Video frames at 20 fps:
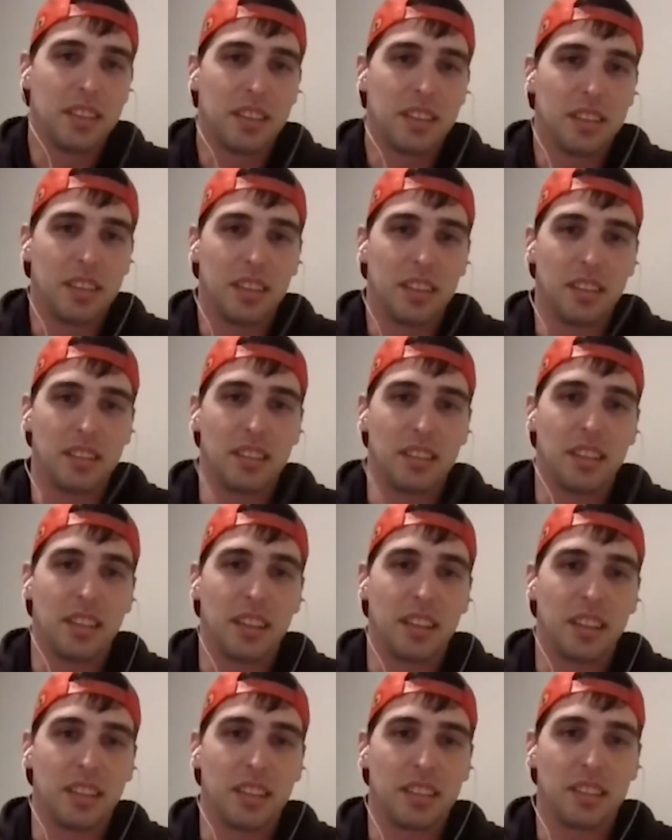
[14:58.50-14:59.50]
Is the
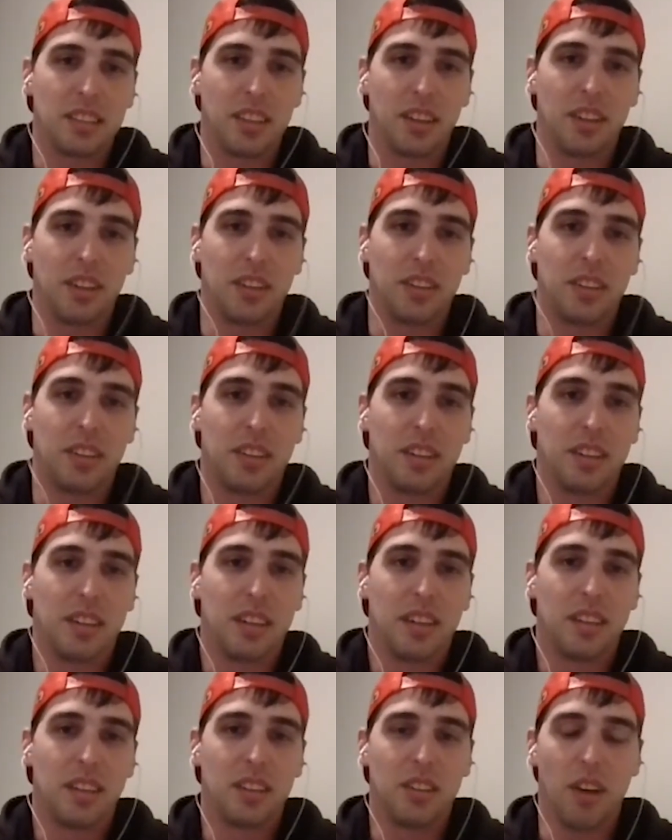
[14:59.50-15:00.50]
thing. So
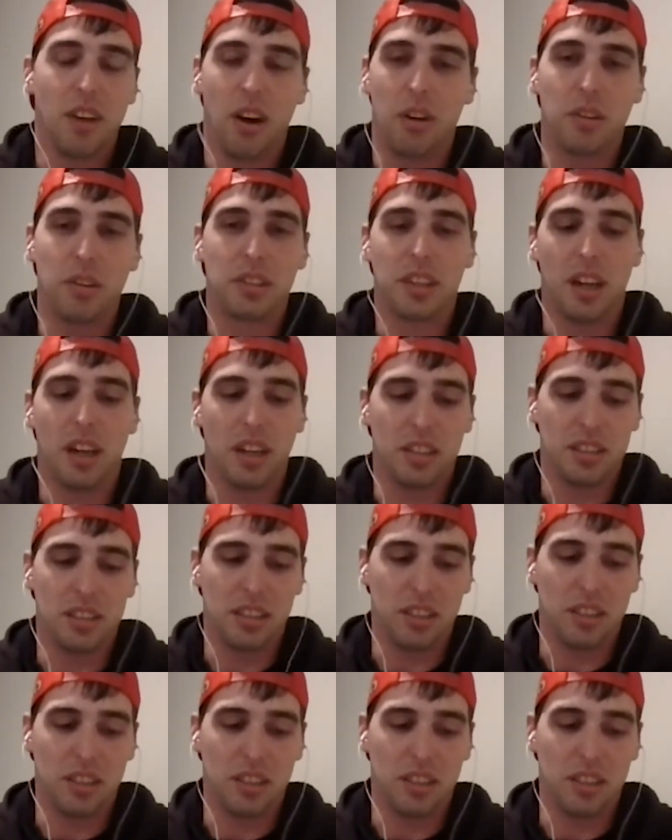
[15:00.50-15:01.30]
you're always constantly